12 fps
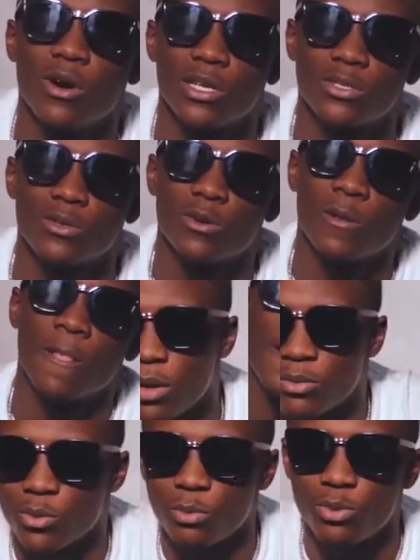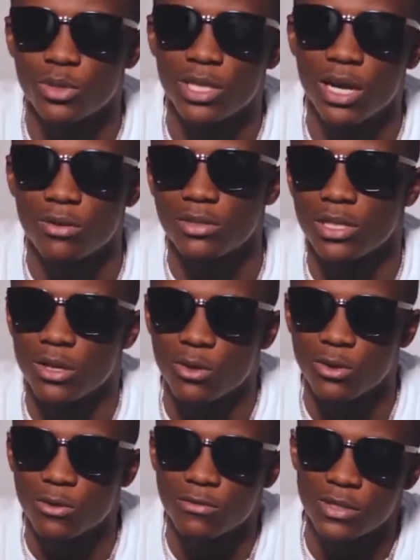so we put out a
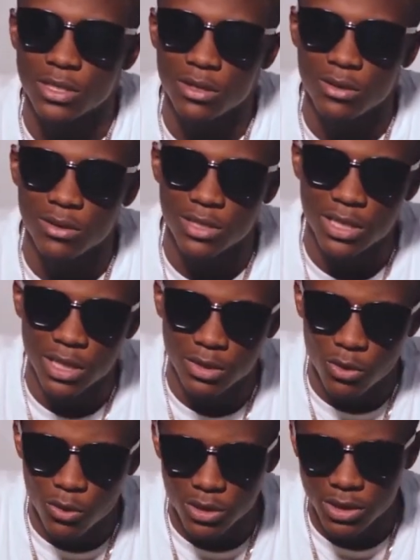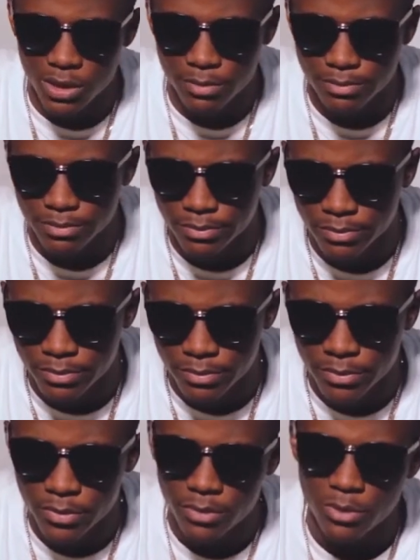lot of singles that got some
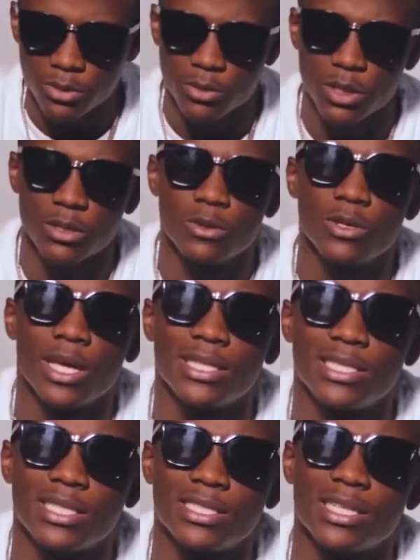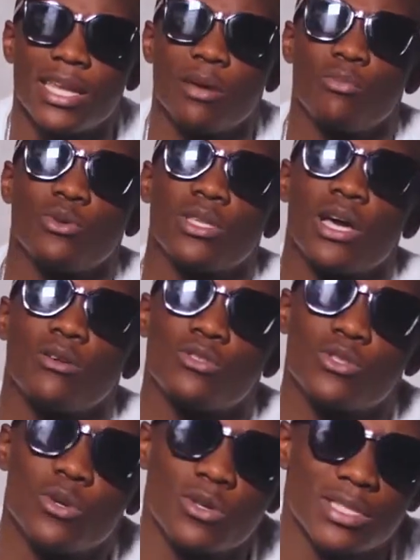really good attention. I put out
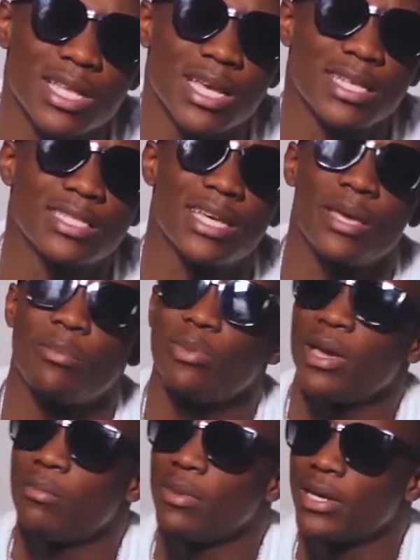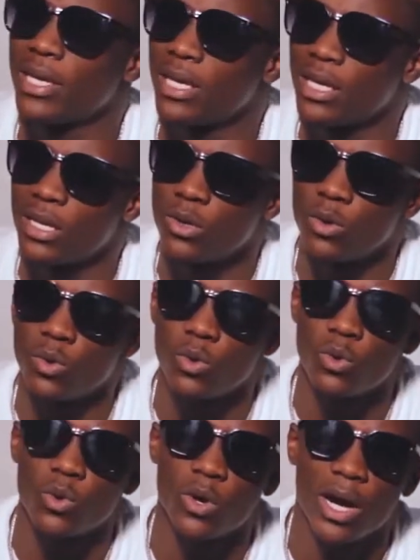songs like Type
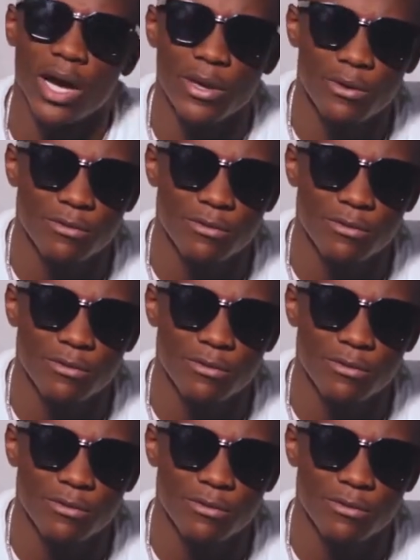Yamagelo, Ayo